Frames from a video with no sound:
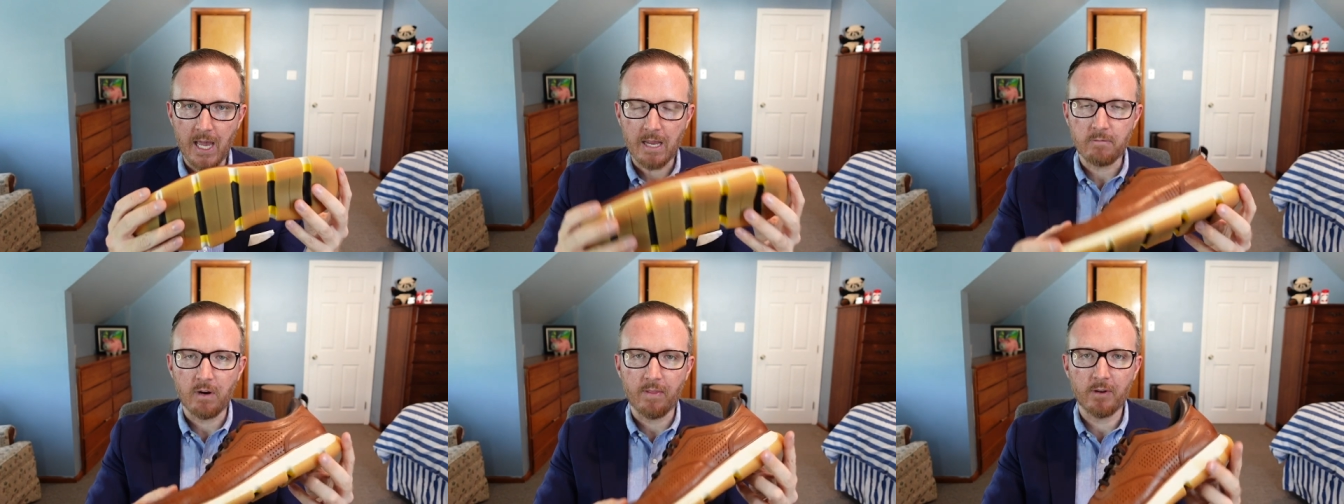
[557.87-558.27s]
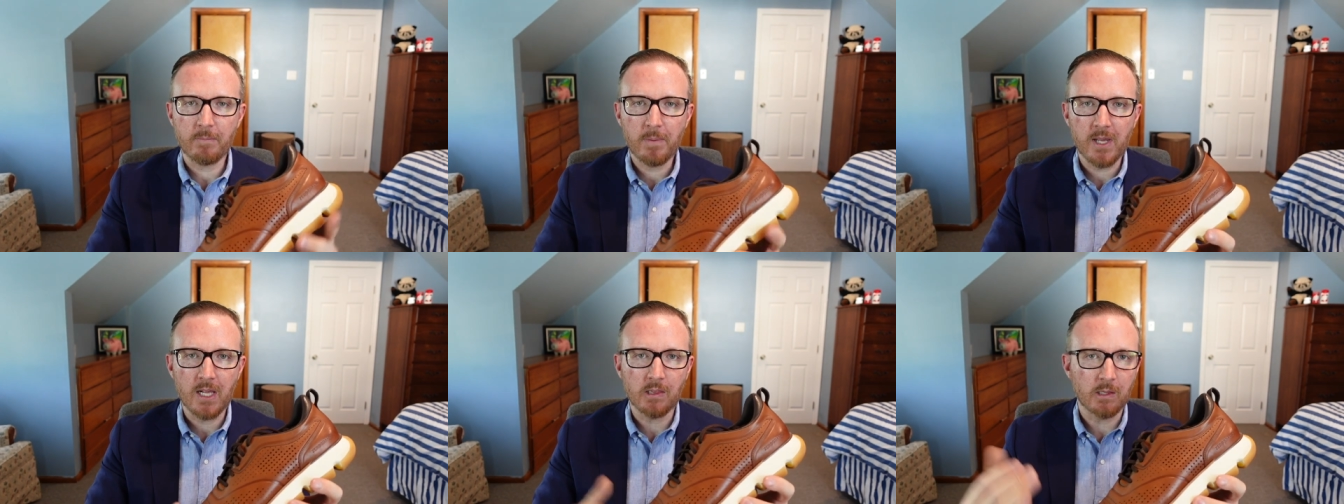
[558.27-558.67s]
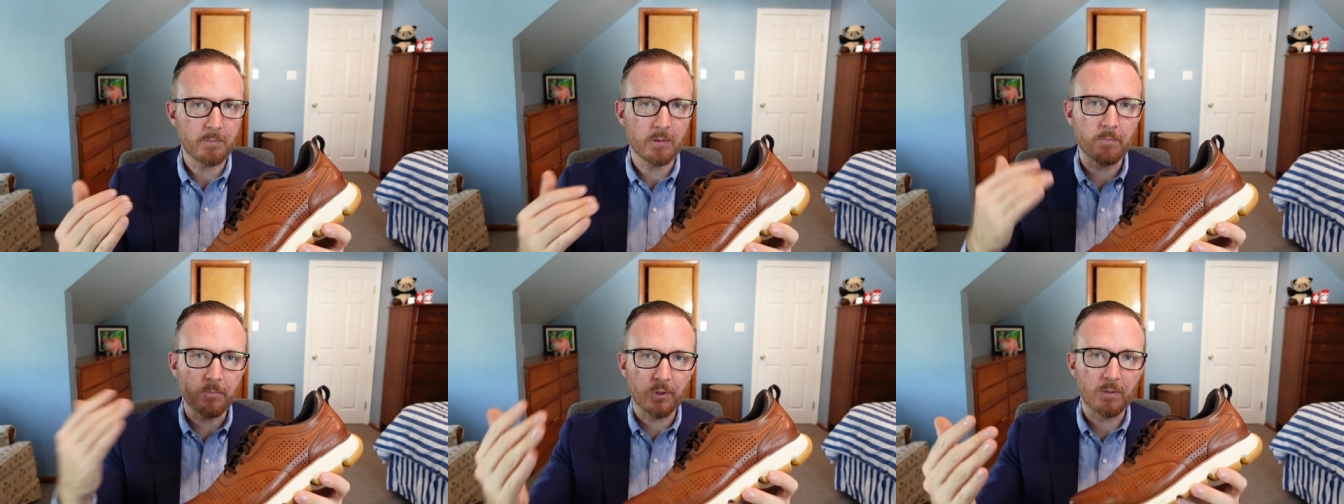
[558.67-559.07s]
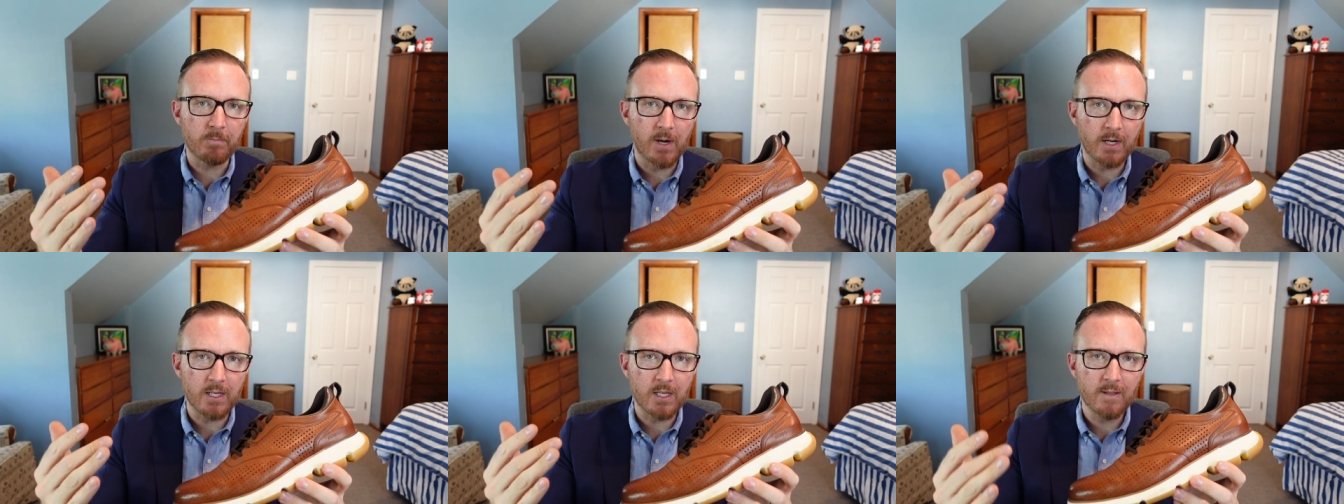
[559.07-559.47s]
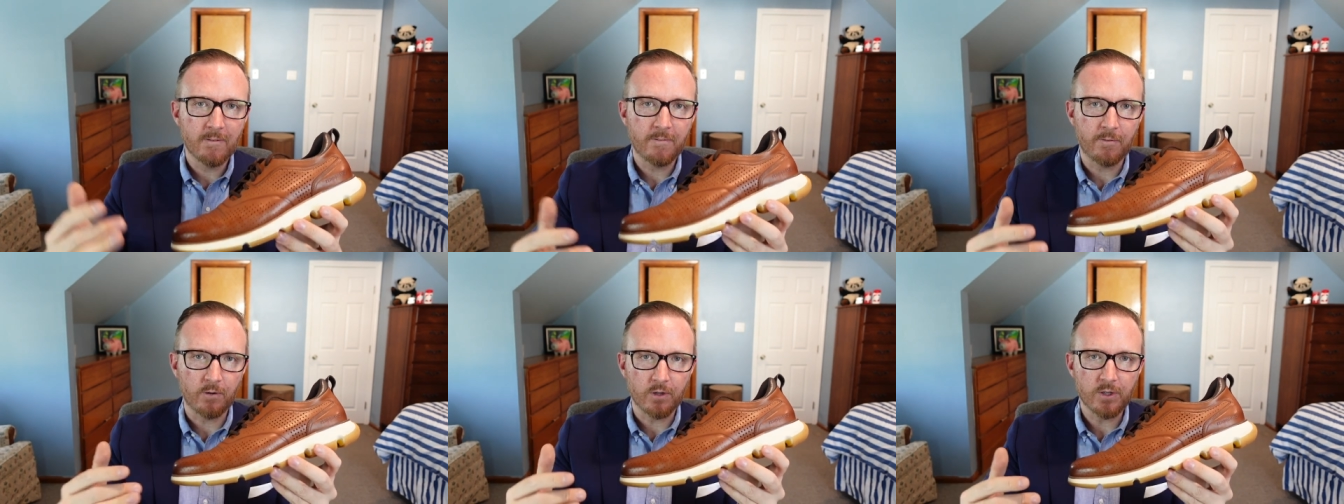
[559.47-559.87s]
I'd rather pay a little bit more money
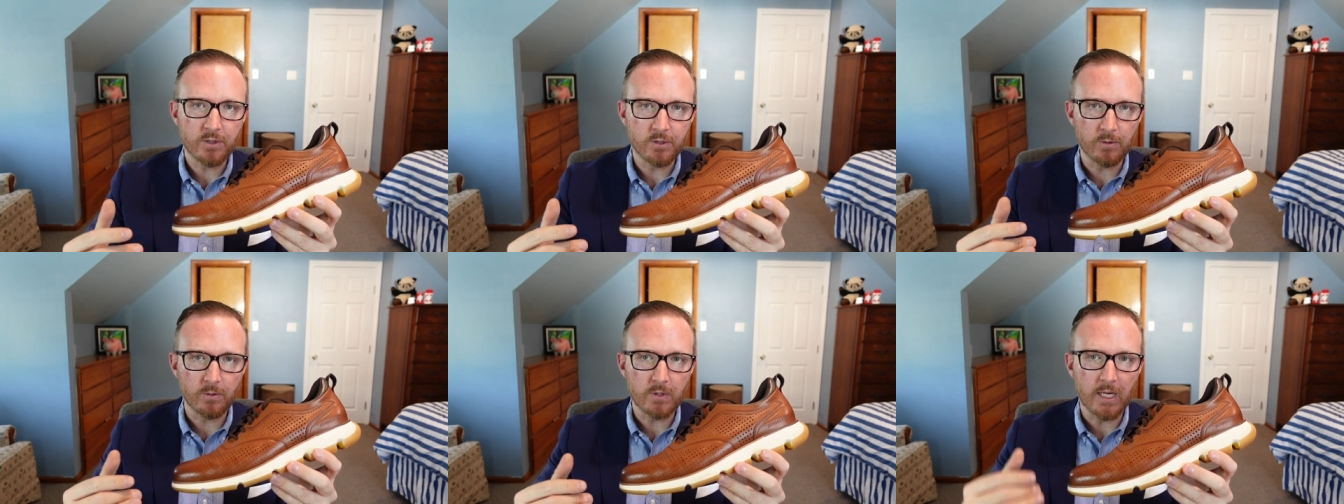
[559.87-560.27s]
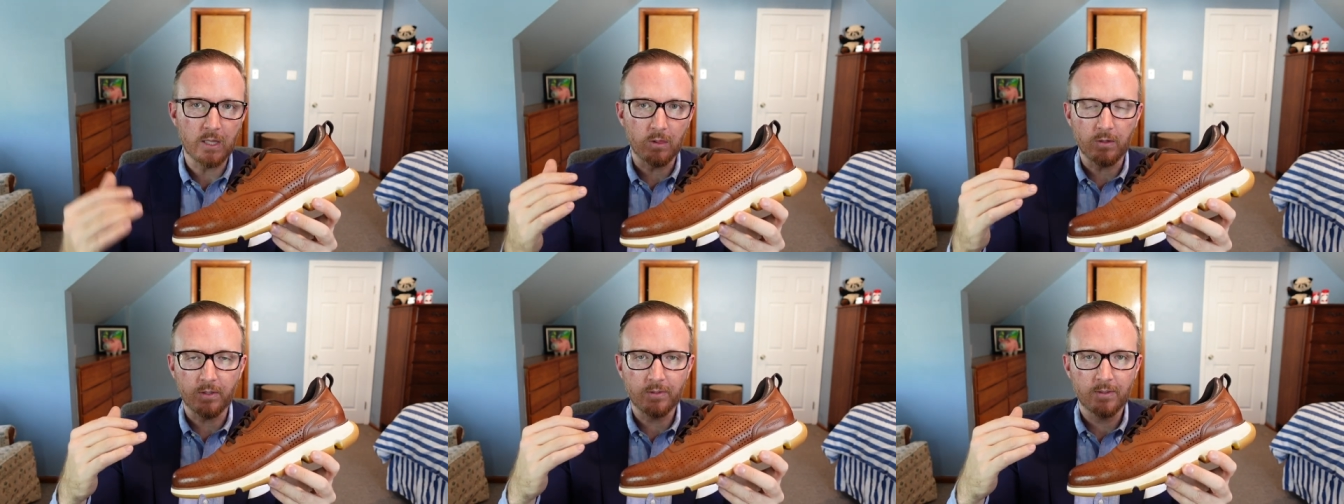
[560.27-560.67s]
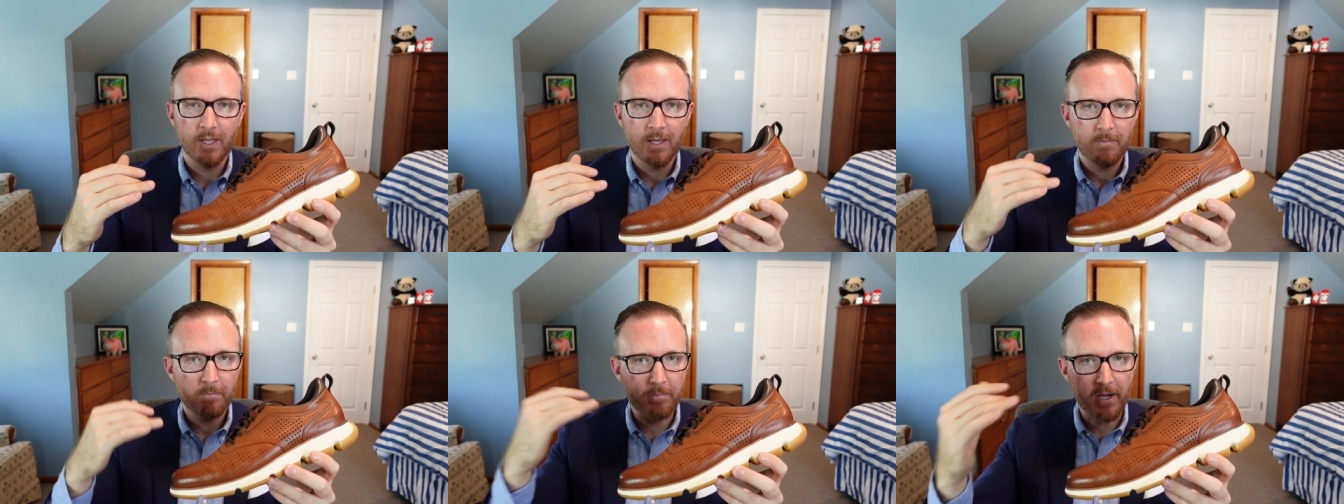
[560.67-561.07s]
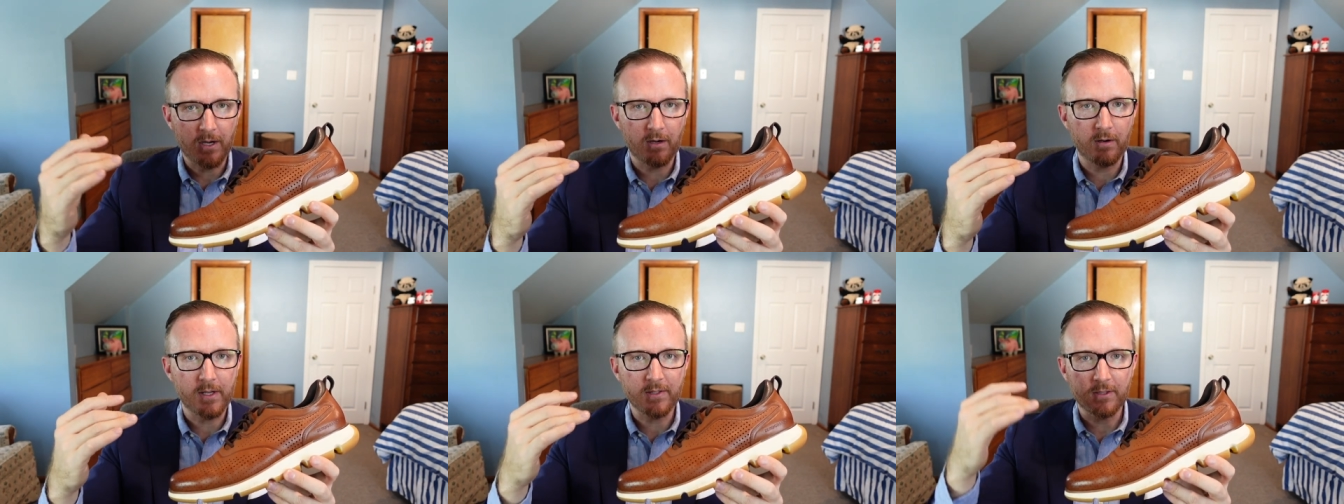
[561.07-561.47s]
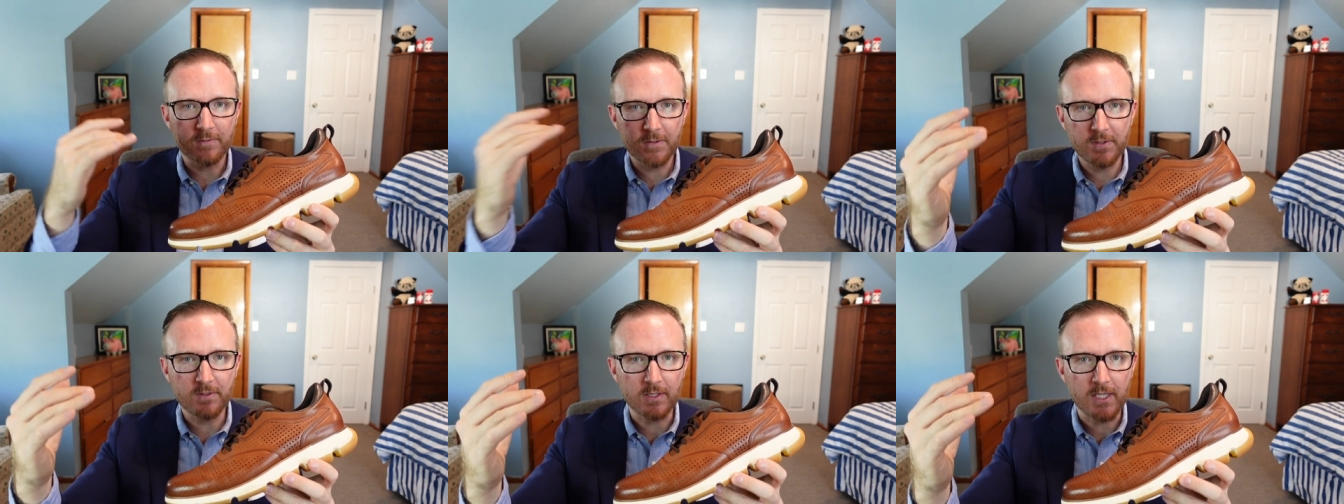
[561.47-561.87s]
for a shoe that looks better and
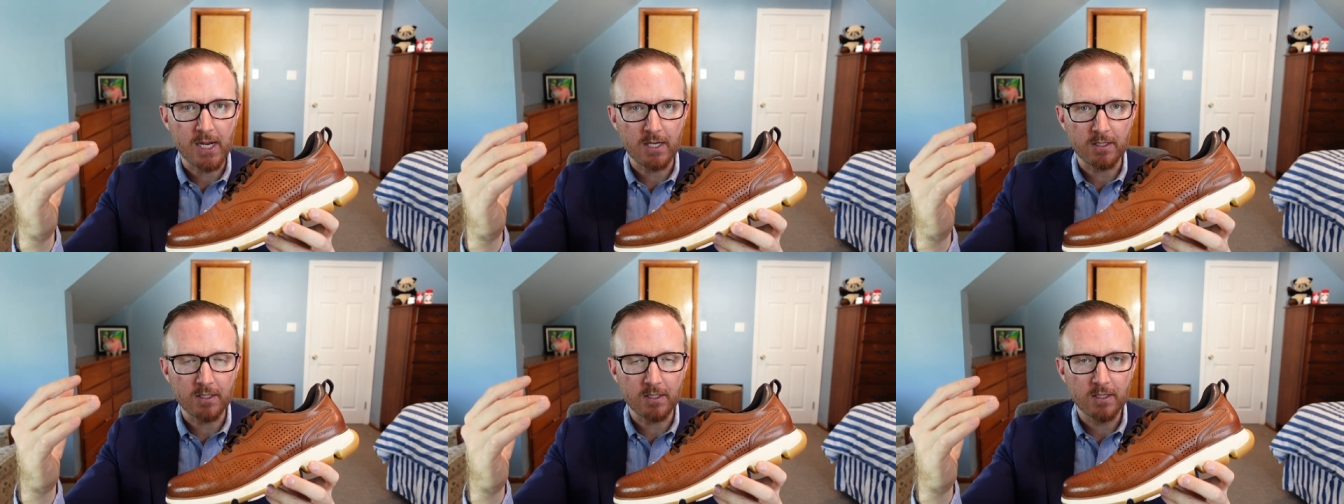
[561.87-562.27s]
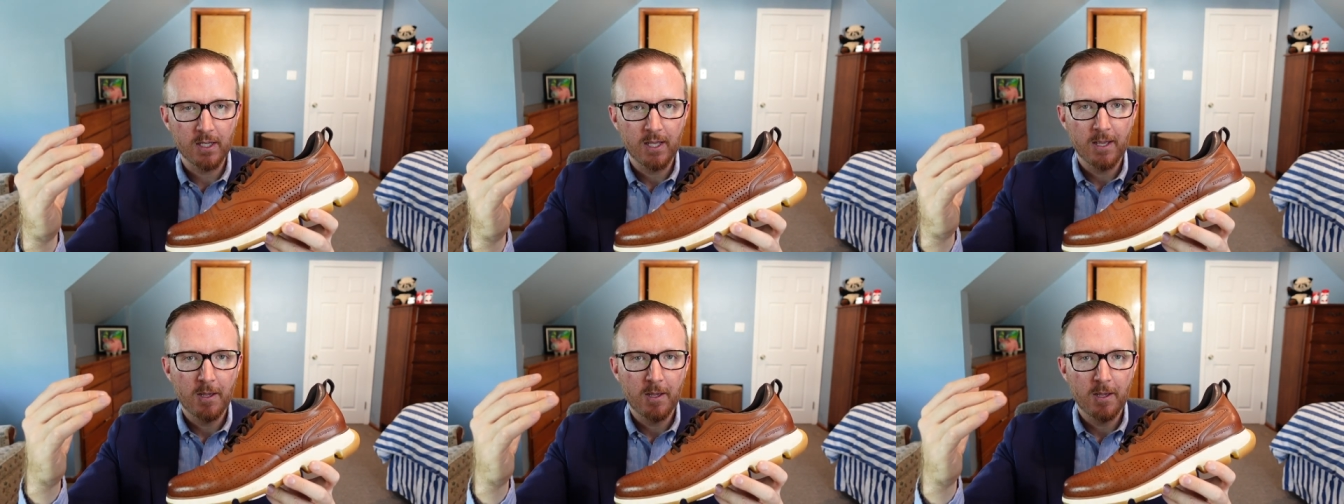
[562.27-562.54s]
sophisticated,